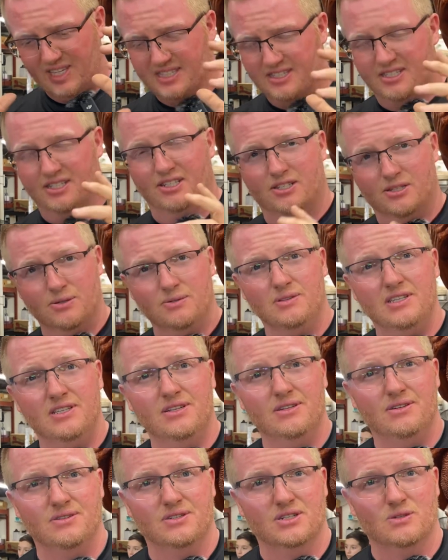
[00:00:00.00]
to two
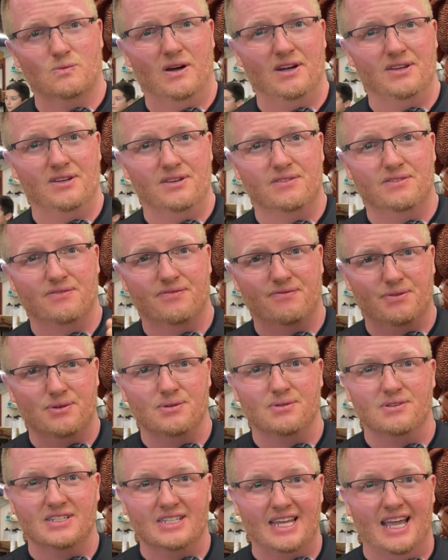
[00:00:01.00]
years while your
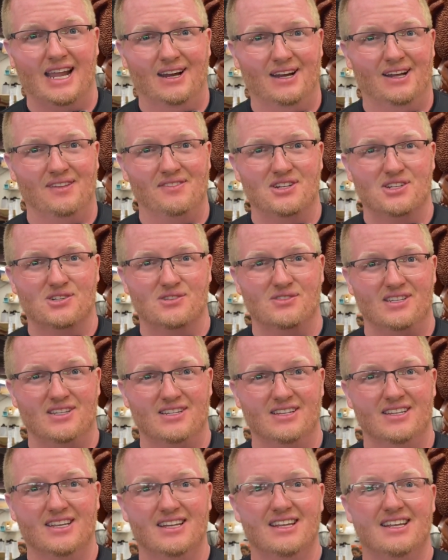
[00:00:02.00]
fruit is hanging on the tree
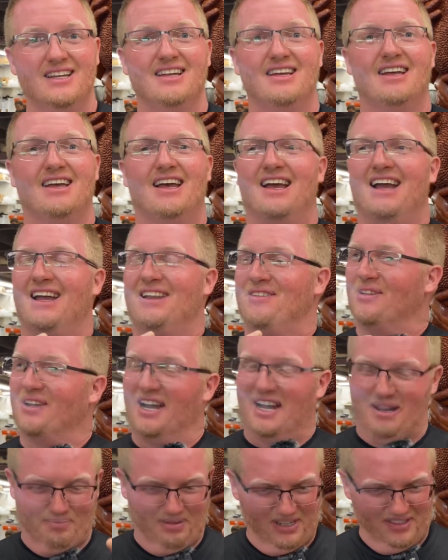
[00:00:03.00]
and you
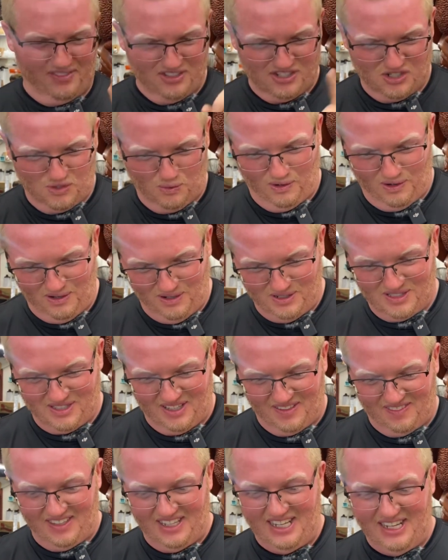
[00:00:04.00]
got to beat the squirrels, the
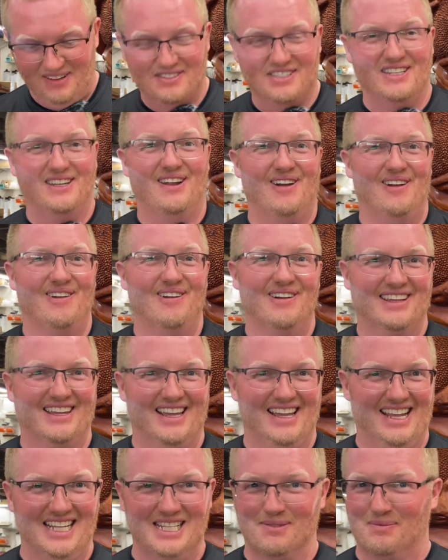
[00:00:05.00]
thieves, and the
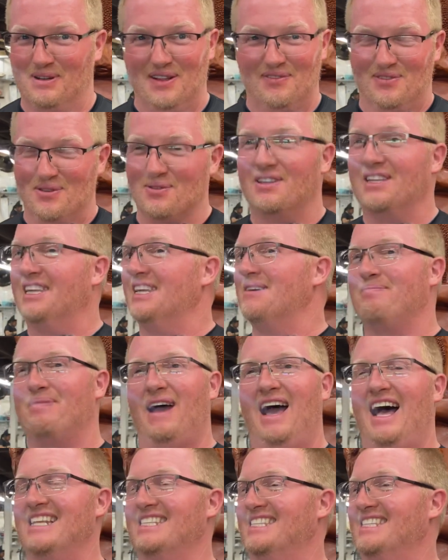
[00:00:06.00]
hurricanes. Yep. But if you can get
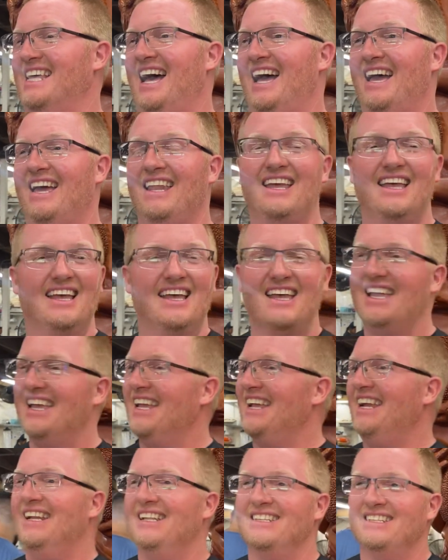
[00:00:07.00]
past that,
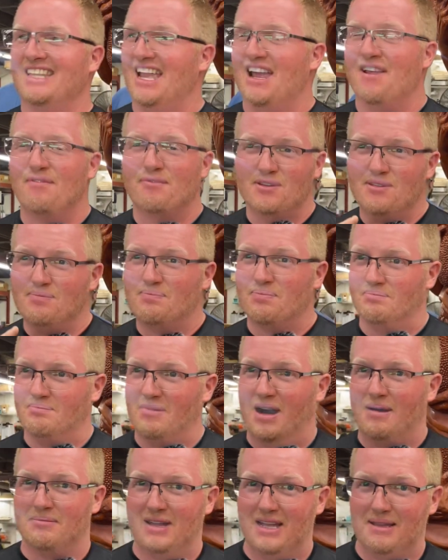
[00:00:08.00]
it is every
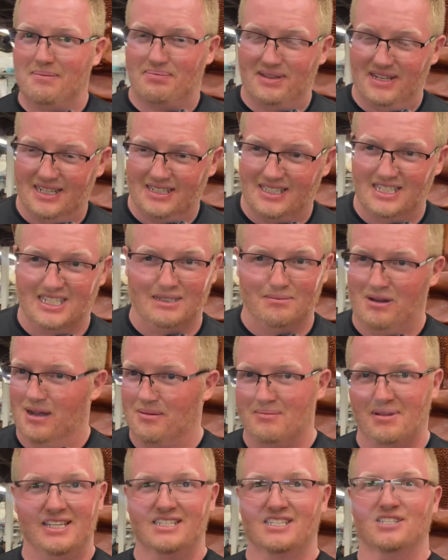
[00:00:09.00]
mamey picked is a
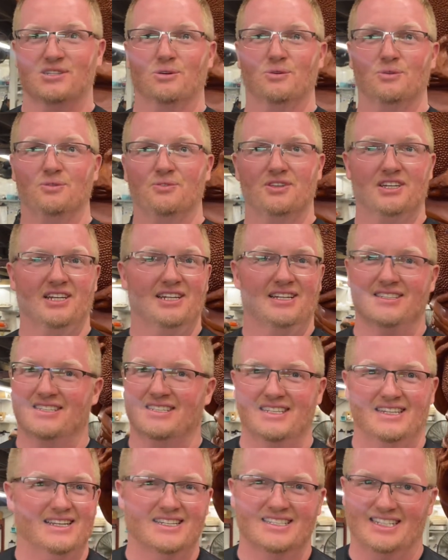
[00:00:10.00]
mamey sold. It is
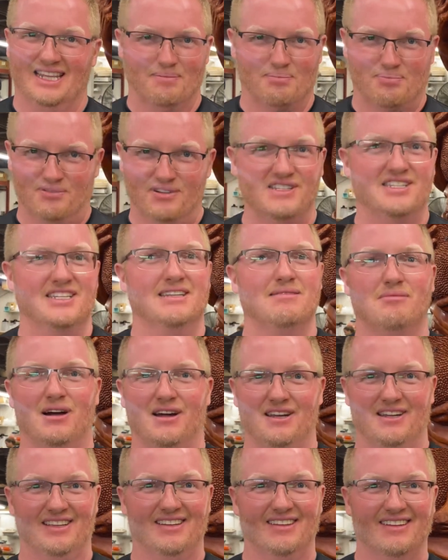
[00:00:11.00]
it is like printing
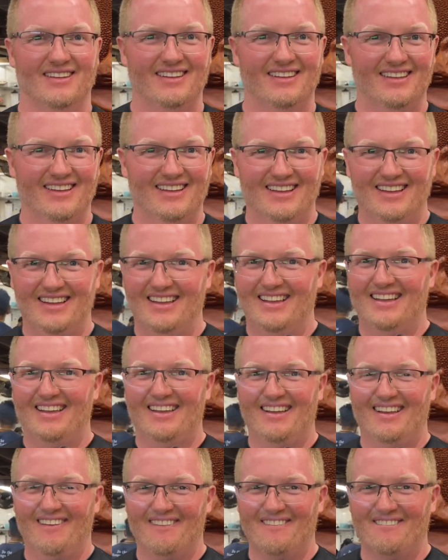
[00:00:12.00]
money. We picked
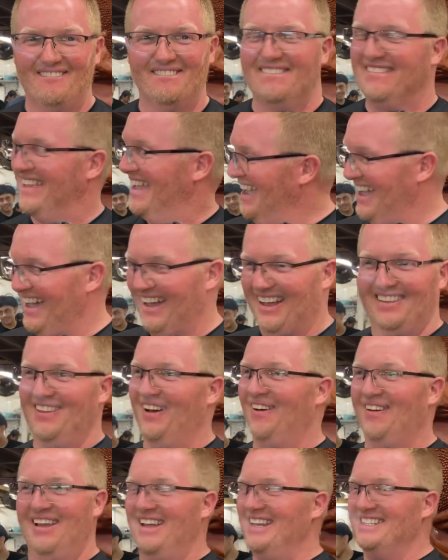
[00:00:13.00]
up two of them. Yeah,
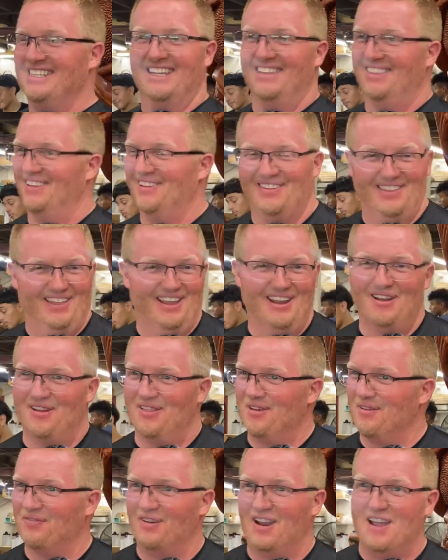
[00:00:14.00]
no, it's it, they are
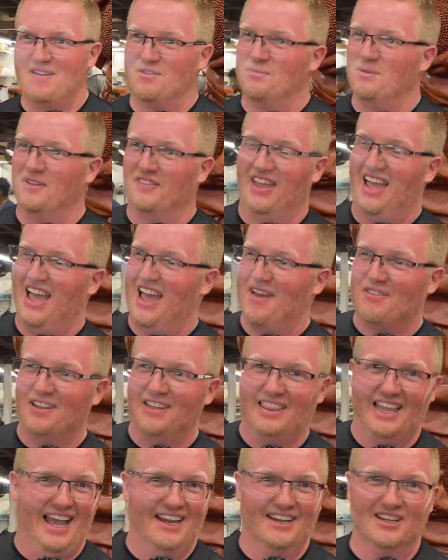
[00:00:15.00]
the flavor with the heavy
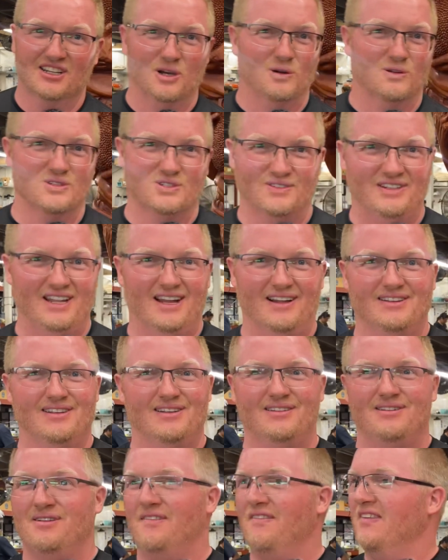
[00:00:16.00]
Latin culture down
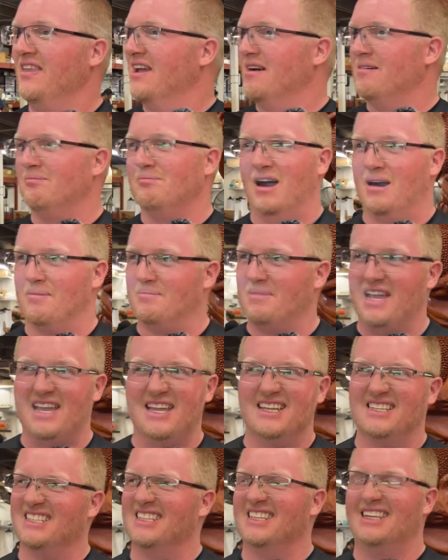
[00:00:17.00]
here. Mamey
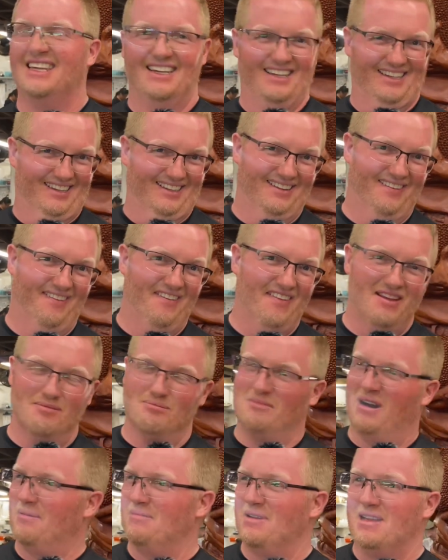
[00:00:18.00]
is king.
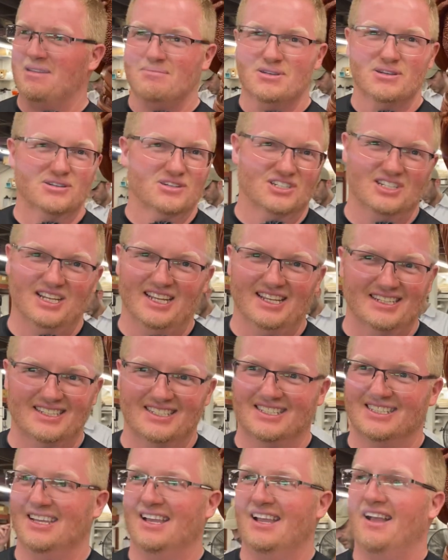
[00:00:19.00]
Mamey
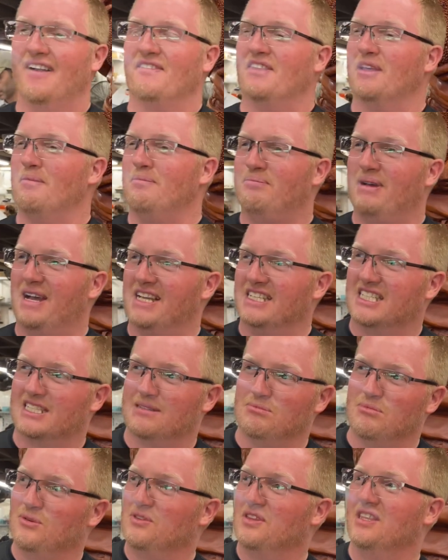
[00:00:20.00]
milkshakes. The best
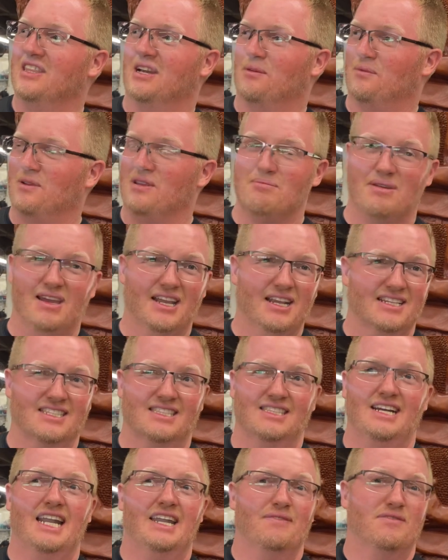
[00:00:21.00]
smoothie that we make is
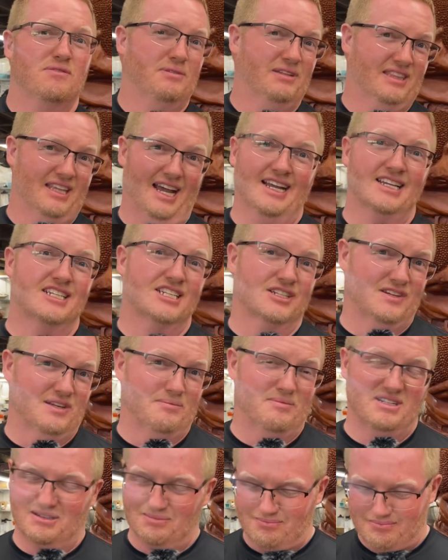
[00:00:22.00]
not even with ice cream.
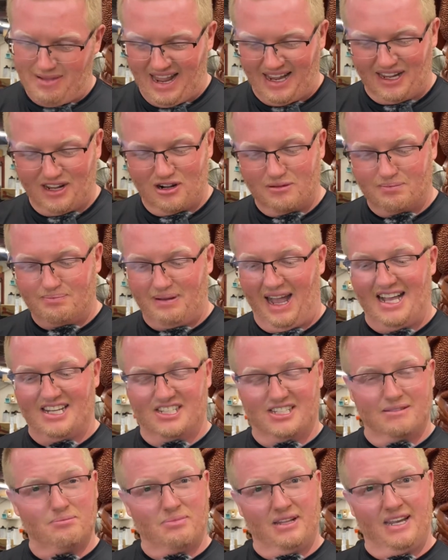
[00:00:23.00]
It's mango,
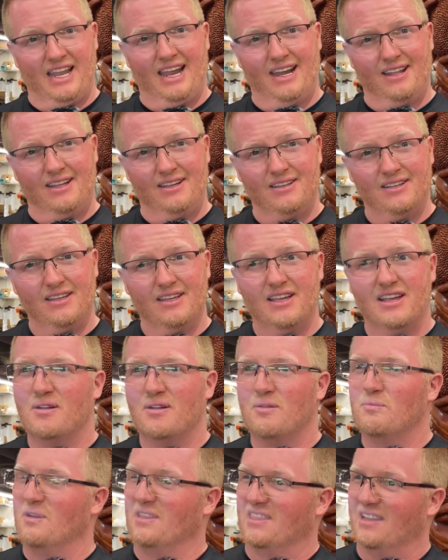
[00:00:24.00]
passion, banana,
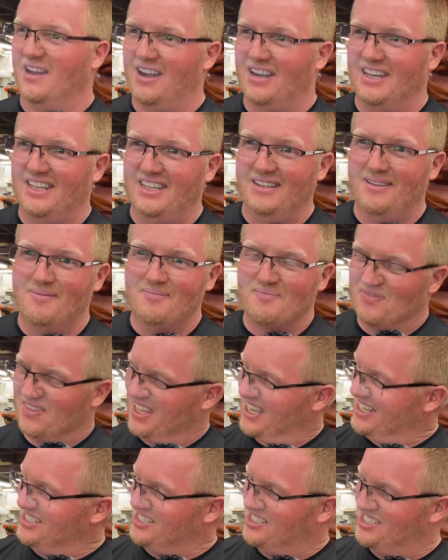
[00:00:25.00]
with honey,
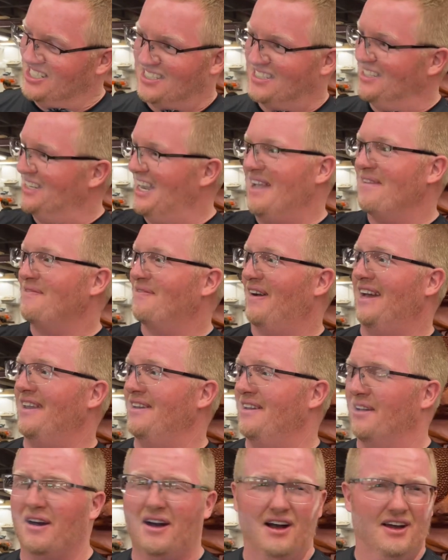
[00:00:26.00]
and just enough
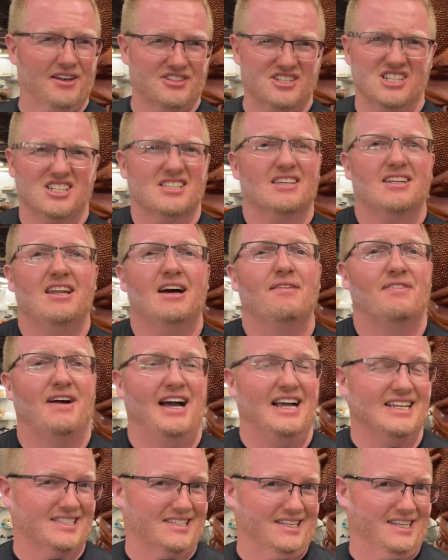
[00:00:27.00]
uh, just enough
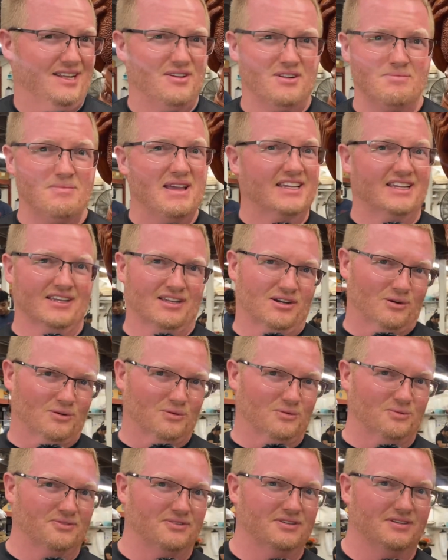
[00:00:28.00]
ice in there to make it
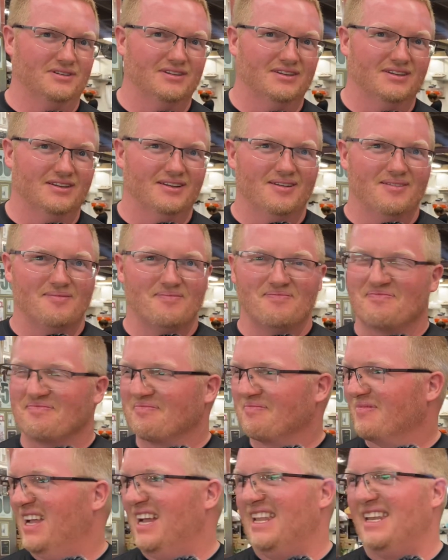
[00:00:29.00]
cold
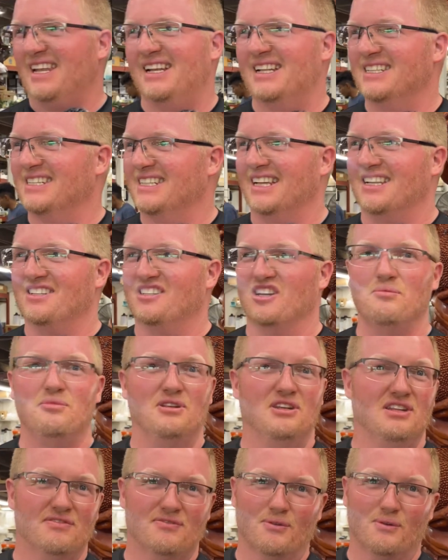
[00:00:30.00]
and it is like
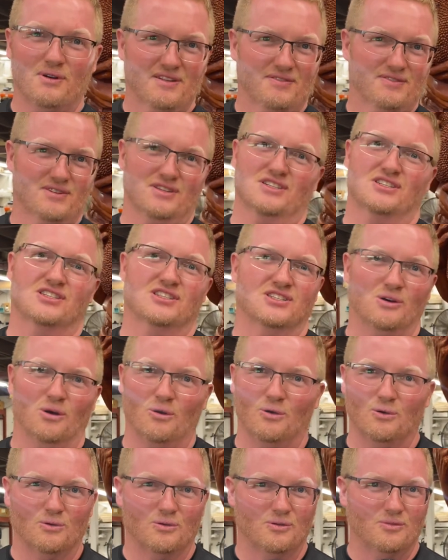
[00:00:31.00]
WD-40 for the
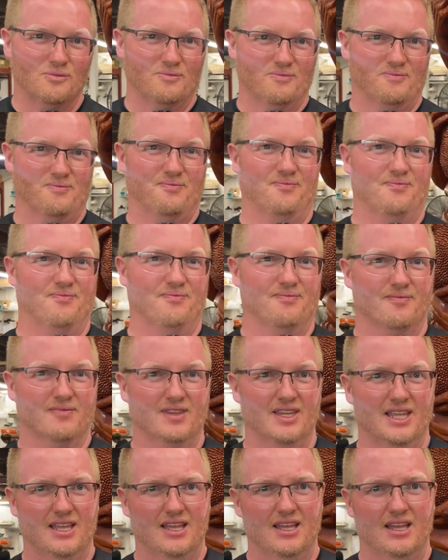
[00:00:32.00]
soul. that's, that's a, pretty
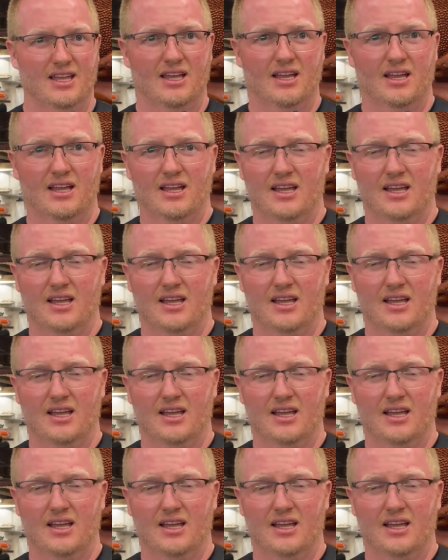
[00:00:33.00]
much raw.